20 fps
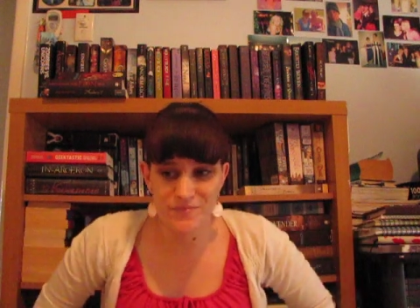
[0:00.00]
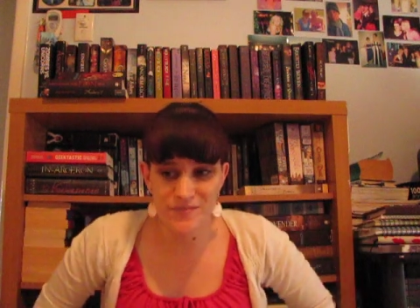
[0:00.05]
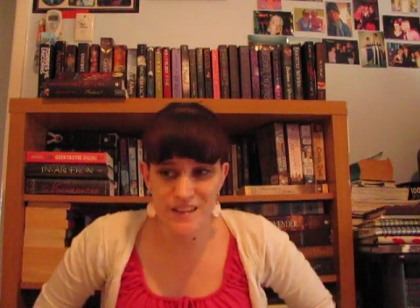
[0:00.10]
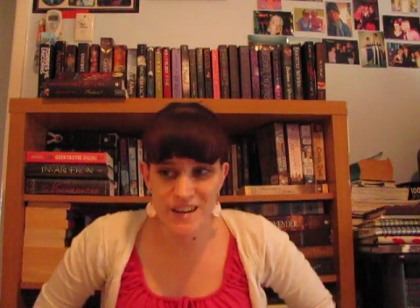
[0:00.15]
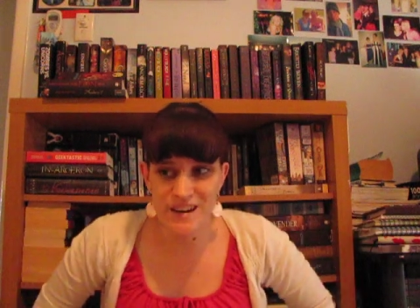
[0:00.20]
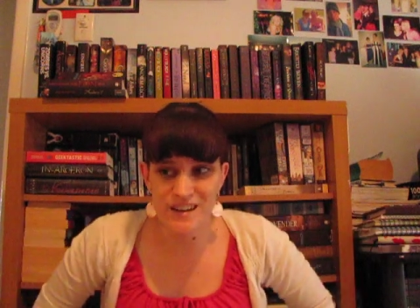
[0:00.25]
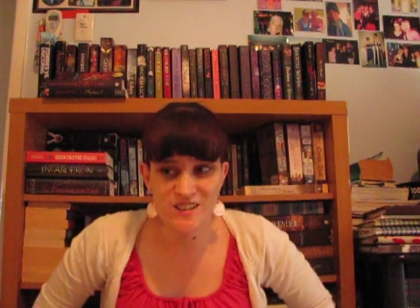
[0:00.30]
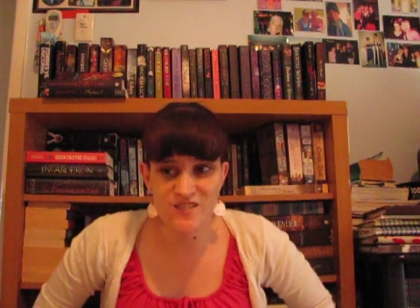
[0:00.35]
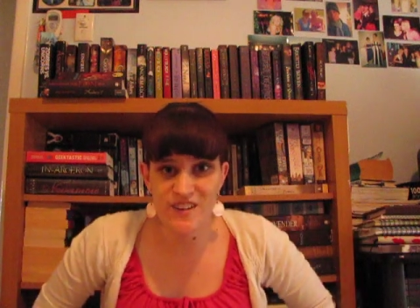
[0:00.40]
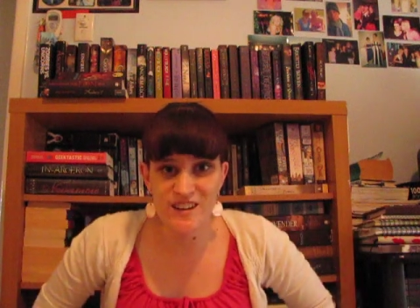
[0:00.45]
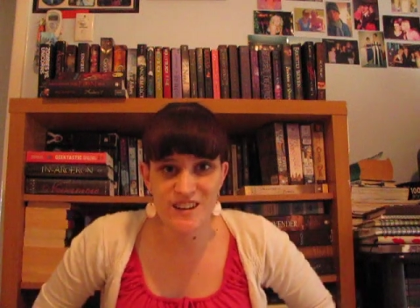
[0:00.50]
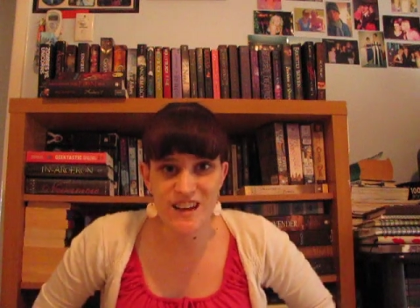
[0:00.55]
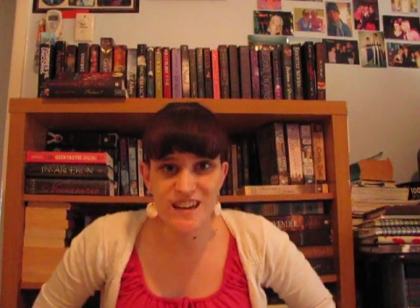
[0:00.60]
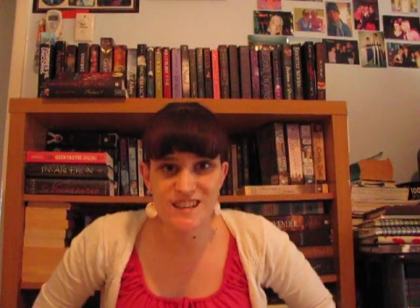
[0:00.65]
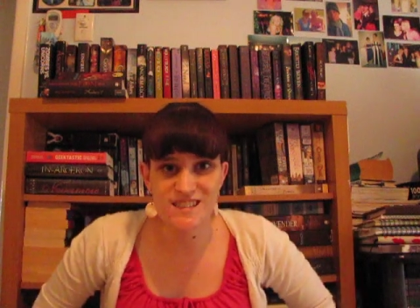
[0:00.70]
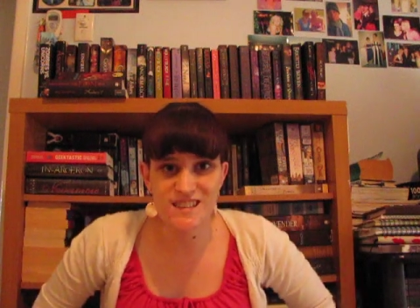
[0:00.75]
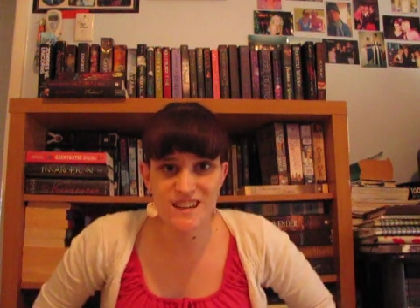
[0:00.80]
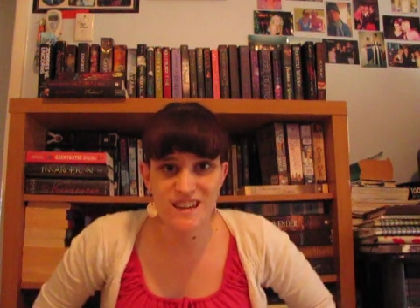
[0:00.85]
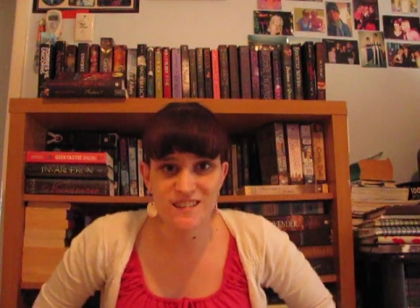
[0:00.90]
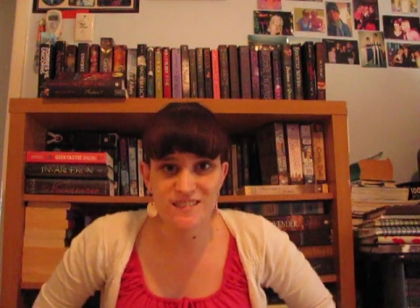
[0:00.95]
And it's
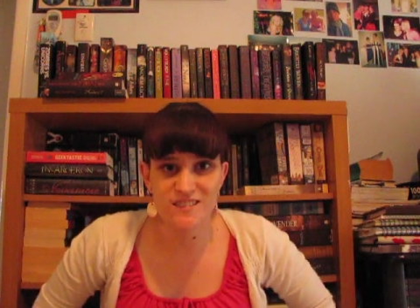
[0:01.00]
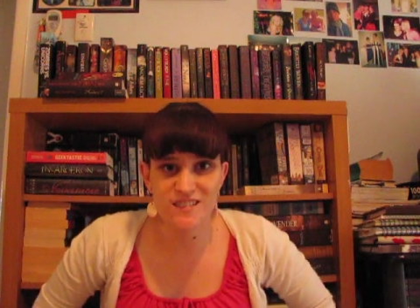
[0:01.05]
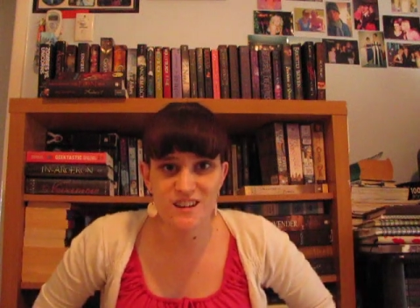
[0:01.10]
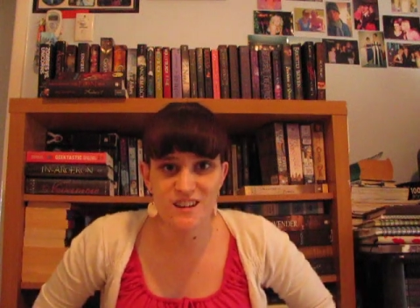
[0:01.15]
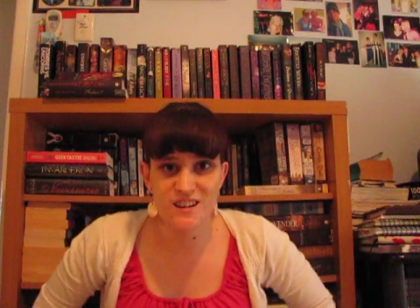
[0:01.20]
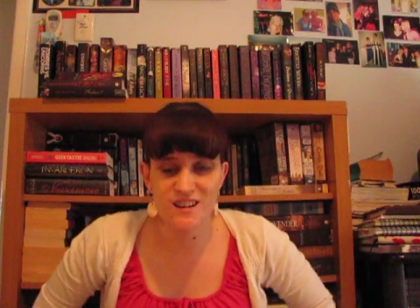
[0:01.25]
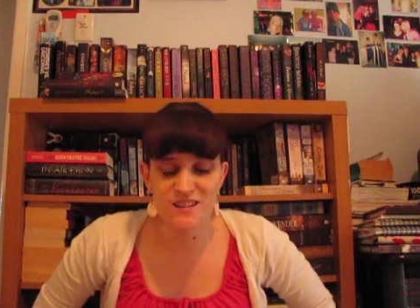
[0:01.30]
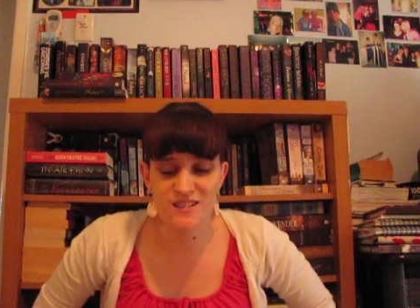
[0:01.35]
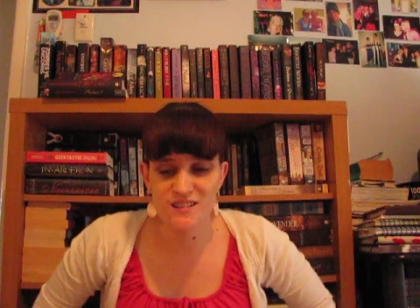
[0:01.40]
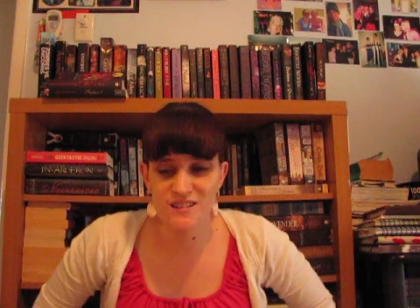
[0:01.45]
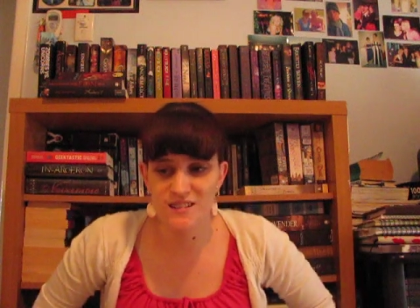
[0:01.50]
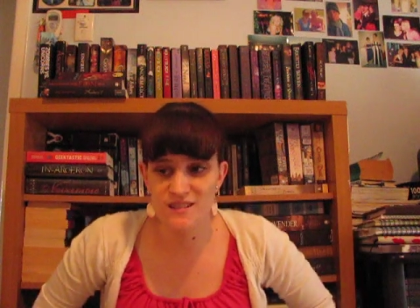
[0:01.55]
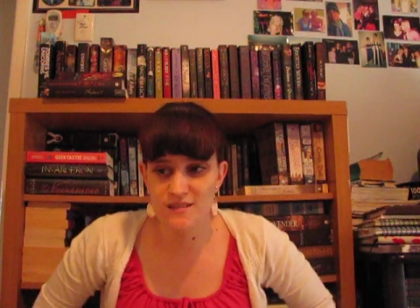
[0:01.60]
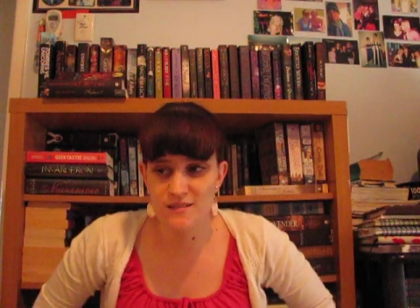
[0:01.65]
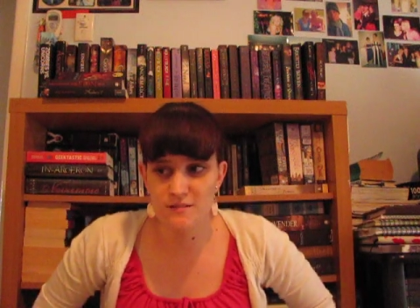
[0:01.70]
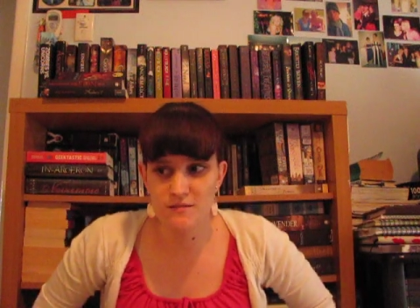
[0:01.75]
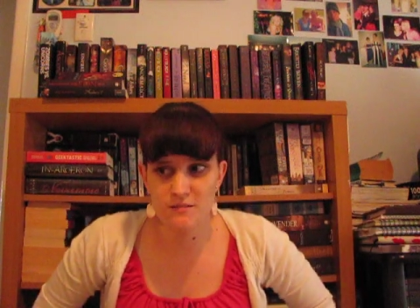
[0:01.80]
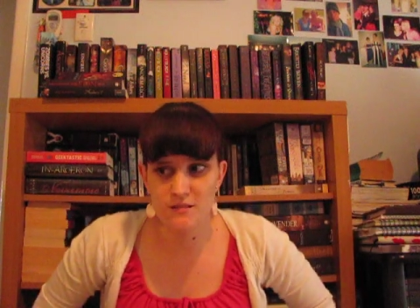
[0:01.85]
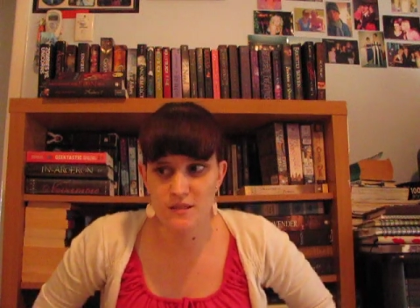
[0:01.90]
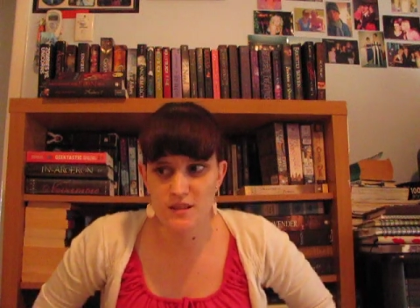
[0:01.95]
fantastic, the
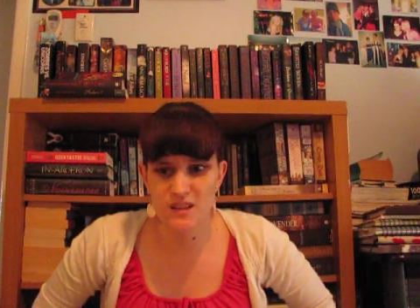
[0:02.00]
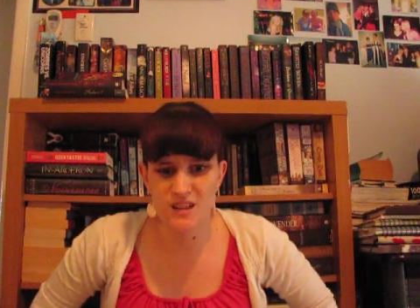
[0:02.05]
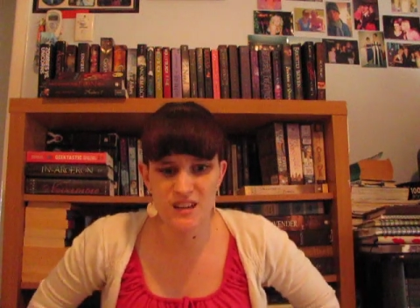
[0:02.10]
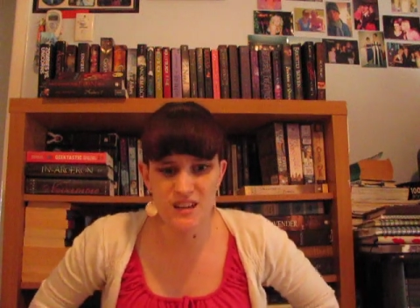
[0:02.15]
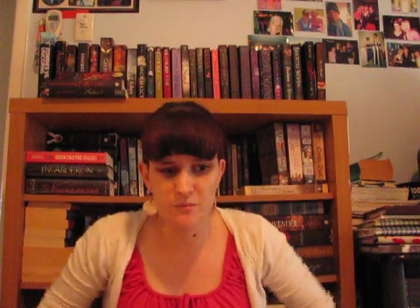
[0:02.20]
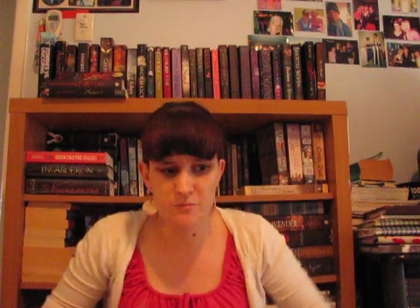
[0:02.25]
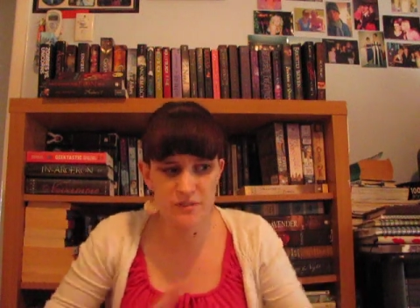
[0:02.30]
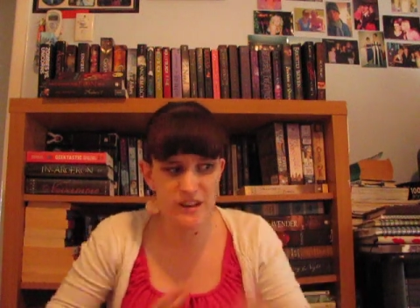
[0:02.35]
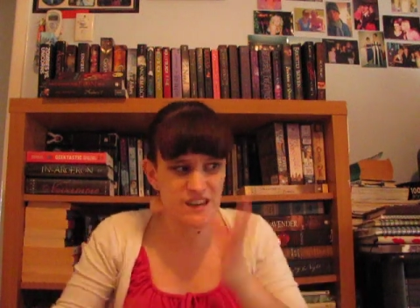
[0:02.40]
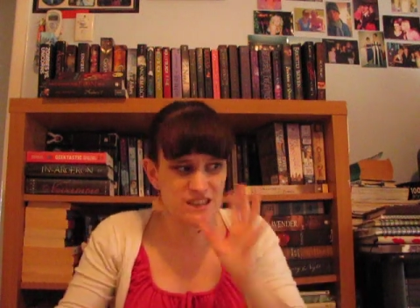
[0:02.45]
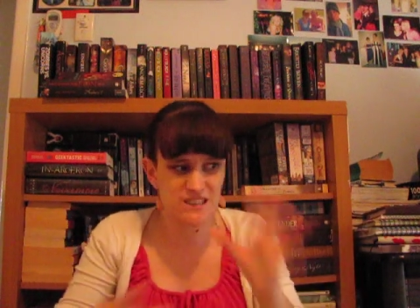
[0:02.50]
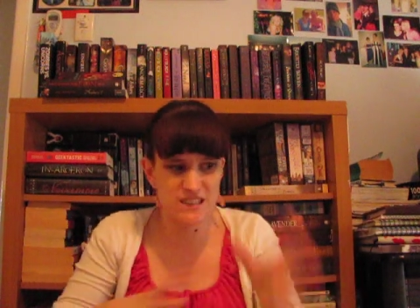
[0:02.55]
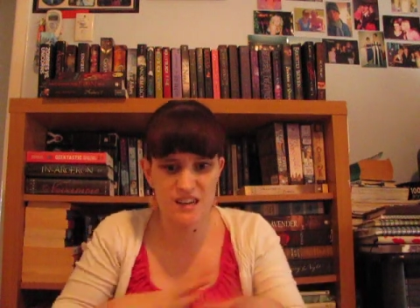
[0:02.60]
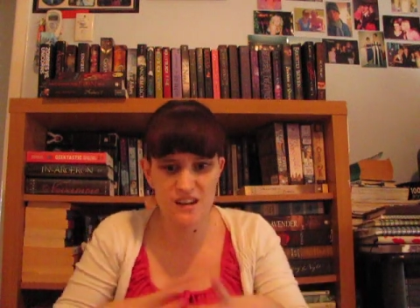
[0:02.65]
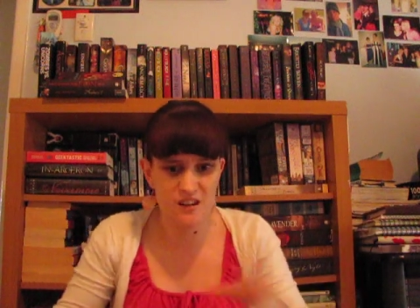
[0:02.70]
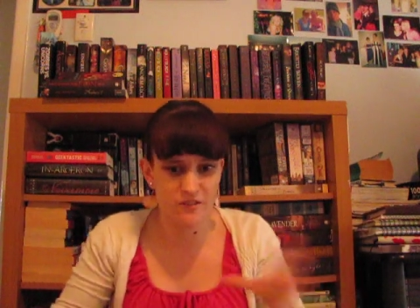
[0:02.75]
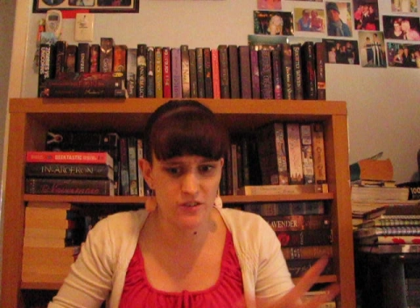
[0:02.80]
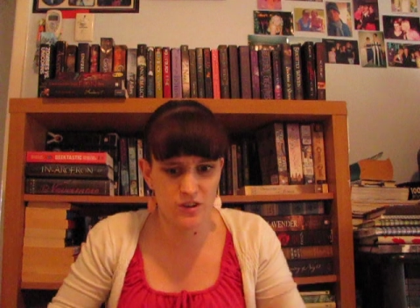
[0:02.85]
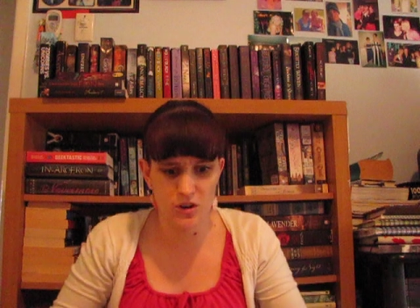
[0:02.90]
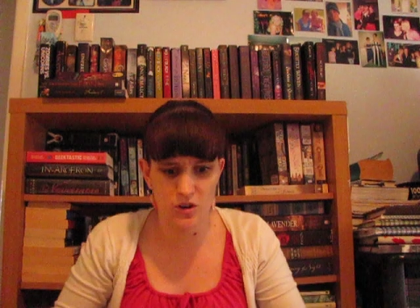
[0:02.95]

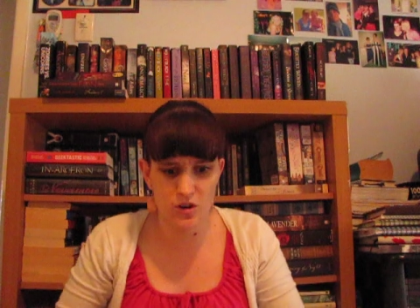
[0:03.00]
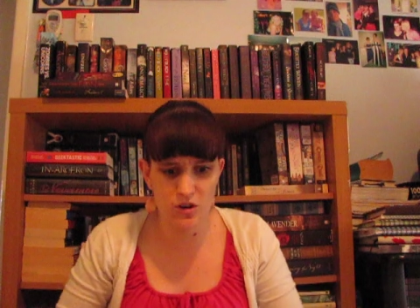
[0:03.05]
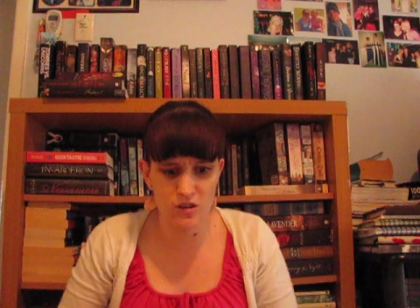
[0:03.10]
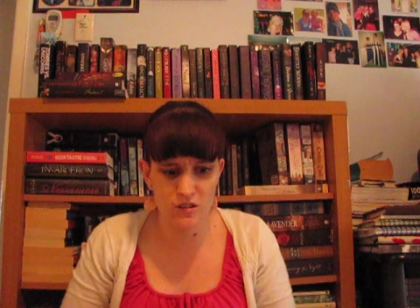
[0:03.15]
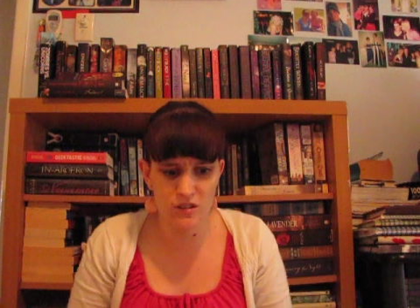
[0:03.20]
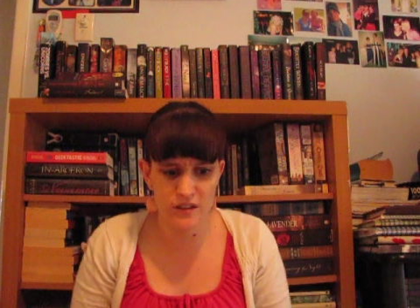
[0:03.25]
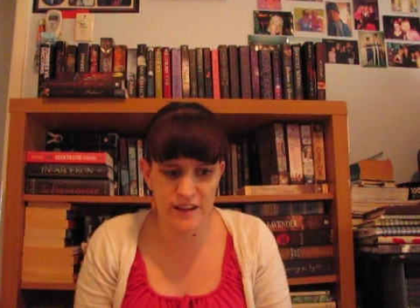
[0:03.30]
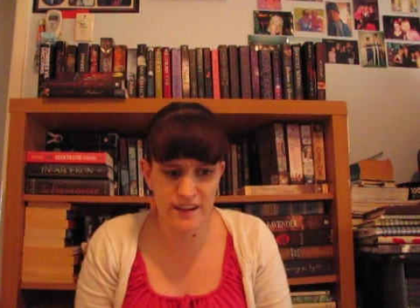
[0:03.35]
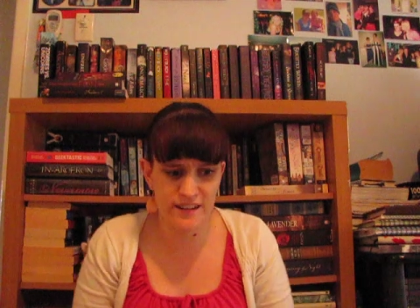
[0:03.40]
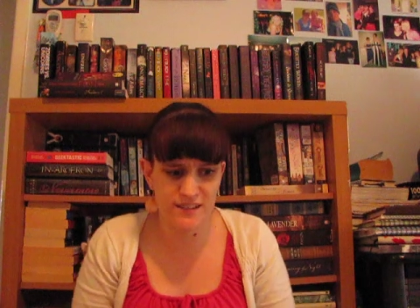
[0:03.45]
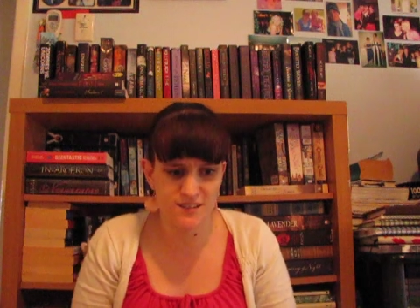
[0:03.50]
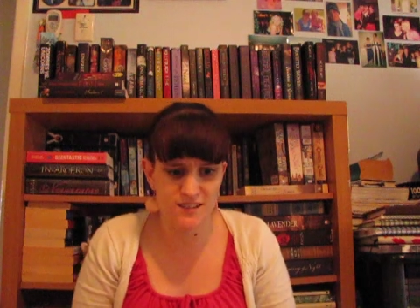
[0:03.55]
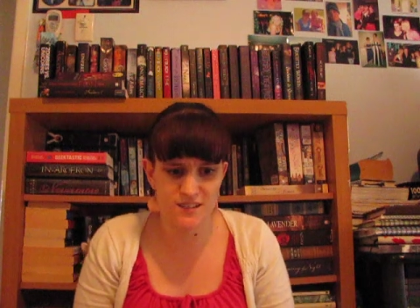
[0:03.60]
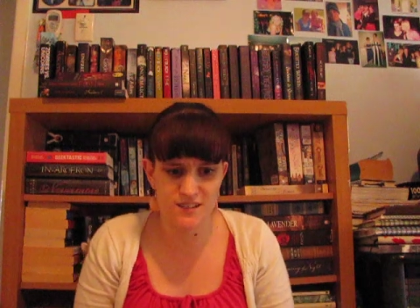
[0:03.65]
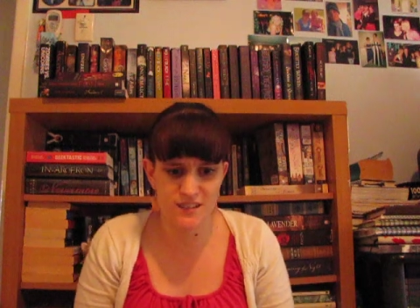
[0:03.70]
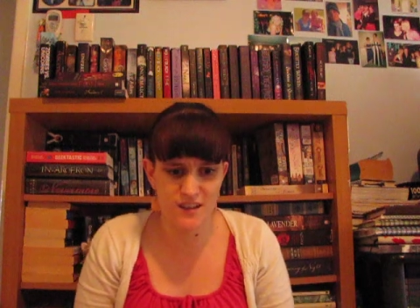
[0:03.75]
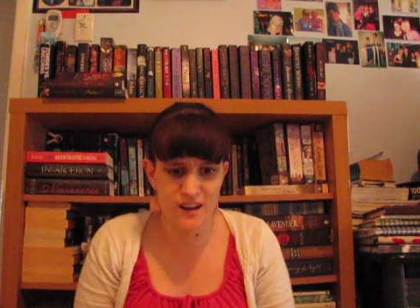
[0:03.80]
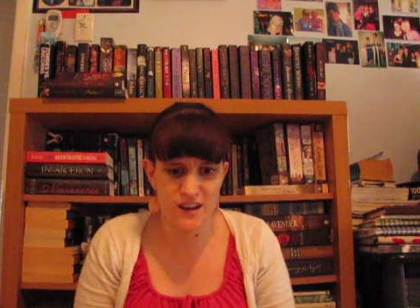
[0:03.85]
complexity of it all, and